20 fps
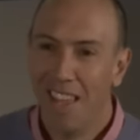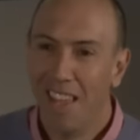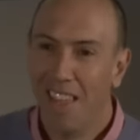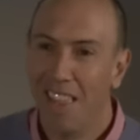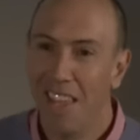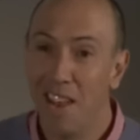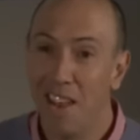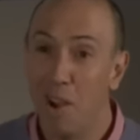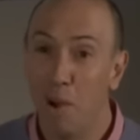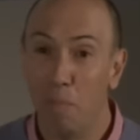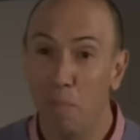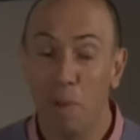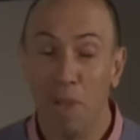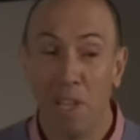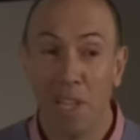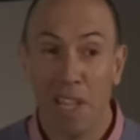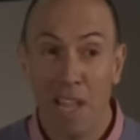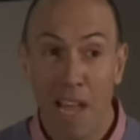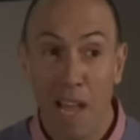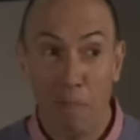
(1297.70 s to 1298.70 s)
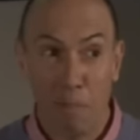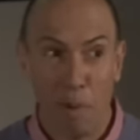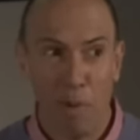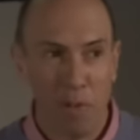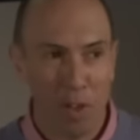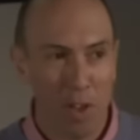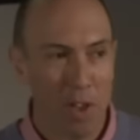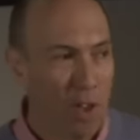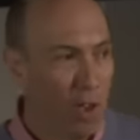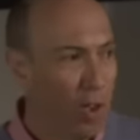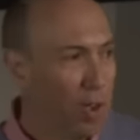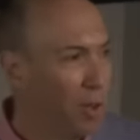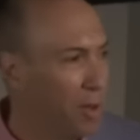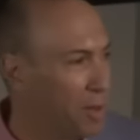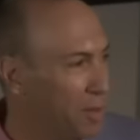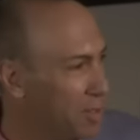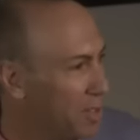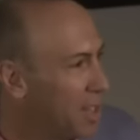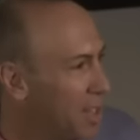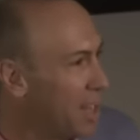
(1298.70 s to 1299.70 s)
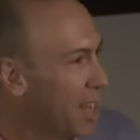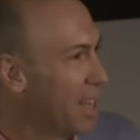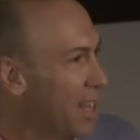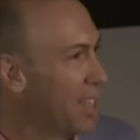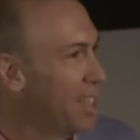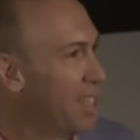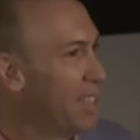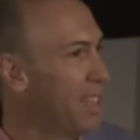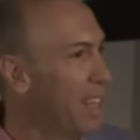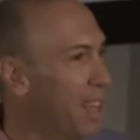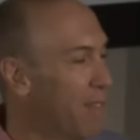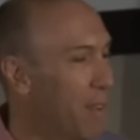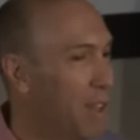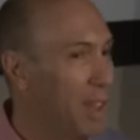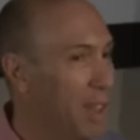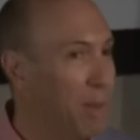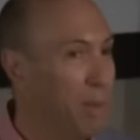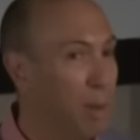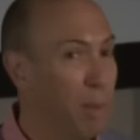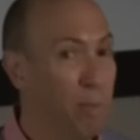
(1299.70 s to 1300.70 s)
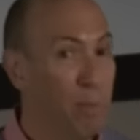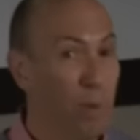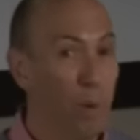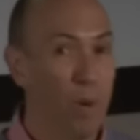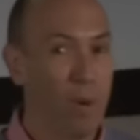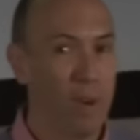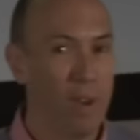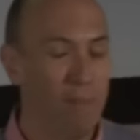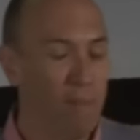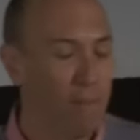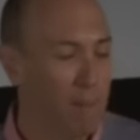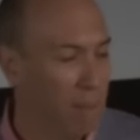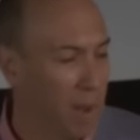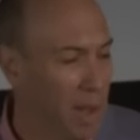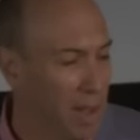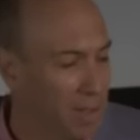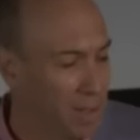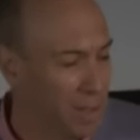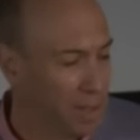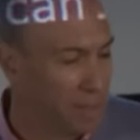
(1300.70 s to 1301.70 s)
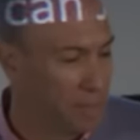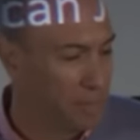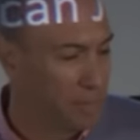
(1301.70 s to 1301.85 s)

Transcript: They're not picking up on the cues that are giving them important information.